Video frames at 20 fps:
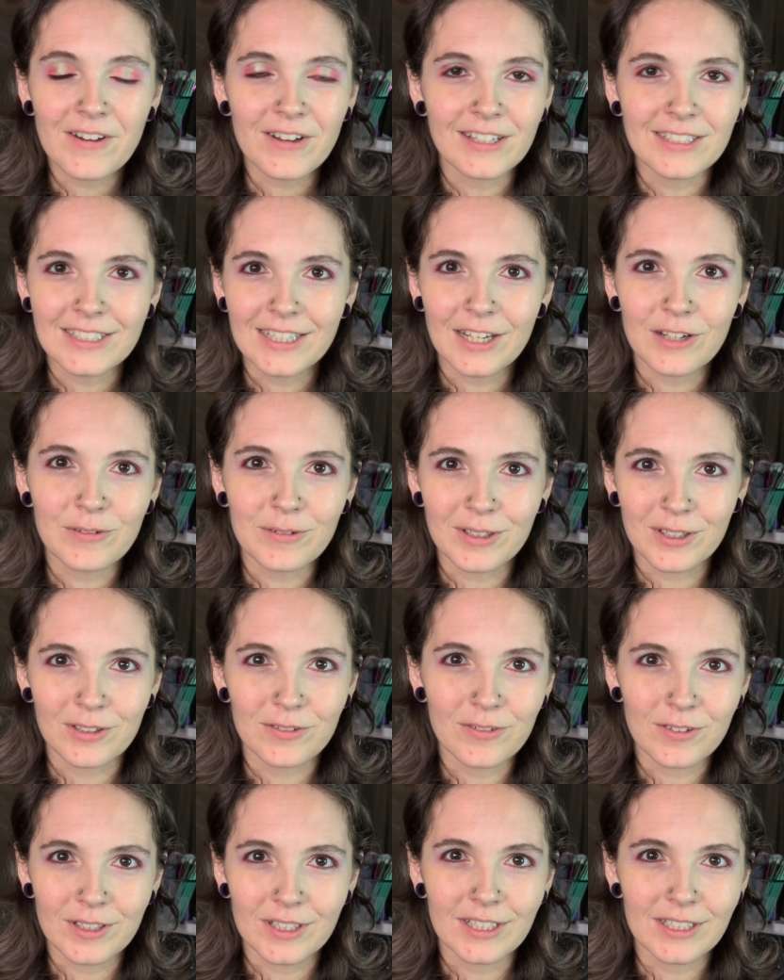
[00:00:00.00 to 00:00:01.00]
Okay, see, I
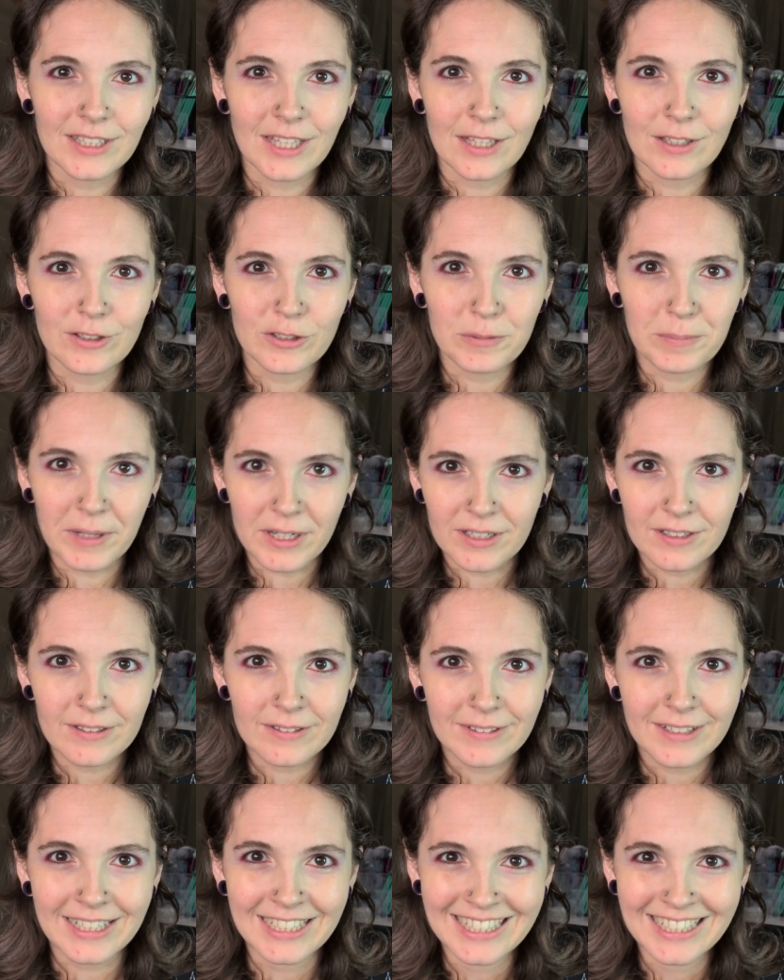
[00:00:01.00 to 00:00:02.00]
really feel like that looks better.